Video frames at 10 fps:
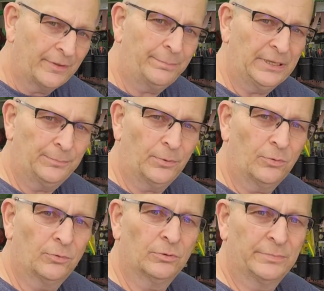the
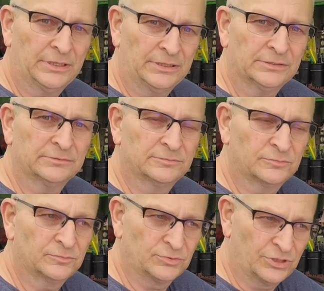people will be
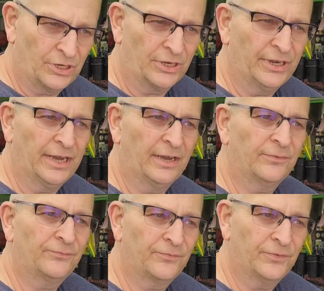good enough